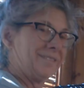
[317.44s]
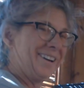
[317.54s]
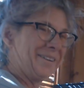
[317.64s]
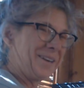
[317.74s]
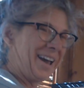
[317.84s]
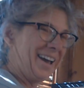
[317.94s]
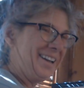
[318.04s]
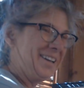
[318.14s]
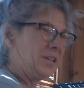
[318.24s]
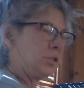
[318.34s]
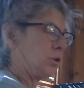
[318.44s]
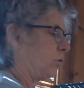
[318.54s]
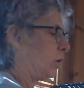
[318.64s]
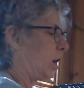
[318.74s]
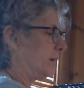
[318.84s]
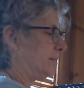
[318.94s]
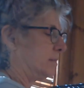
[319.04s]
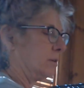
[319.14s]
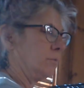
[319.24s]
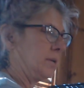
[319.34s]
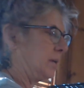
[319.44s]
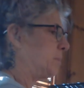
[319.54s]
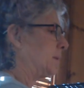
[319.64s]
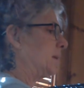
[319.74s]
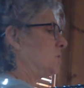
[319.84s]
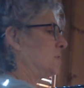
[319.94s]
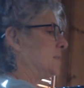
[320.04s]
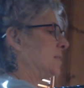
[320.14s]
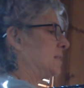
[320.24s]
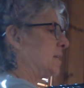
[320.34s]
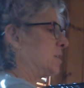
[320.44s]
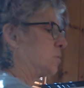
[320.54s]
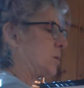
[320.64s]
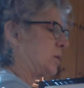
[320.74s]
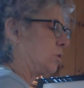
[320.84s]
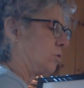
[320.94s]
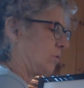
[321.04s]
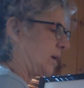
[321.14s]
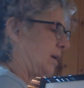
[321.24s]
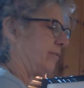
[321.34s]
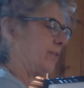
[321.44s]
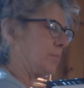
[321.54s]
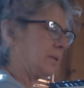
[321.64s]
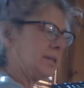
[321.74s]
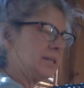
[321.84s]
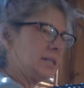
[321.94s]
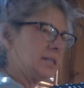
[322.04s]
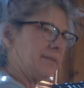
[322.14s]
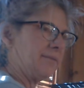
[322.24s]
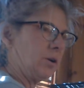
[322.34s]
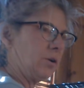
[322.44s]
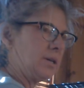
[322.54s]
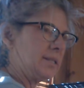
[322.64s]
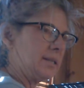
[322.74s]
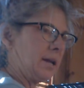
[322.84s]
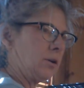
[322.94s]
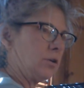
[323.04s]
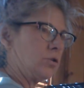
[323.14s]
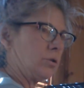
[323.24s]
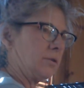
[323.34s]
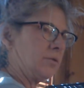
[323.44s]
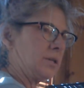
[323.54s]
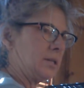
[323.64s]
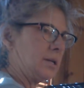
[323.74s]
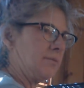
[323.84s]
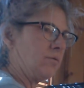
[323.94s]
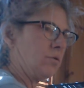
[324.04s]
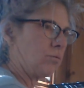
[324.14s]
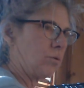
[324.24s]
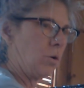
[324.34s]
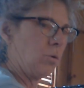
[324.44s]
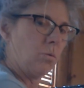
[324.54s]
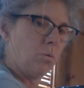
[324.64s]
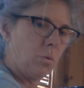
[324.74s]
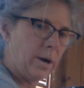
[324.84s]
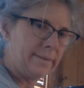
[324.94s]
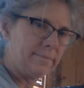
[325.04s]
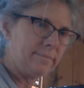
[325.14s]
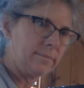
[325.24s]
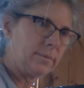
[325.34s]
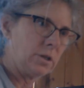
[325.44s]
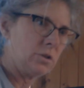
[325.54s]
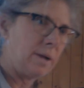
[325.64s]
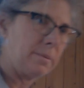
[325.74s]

Okay, so there are still manipulations and things we can do creatively, but this is a very standard serve receive row 1. Good job,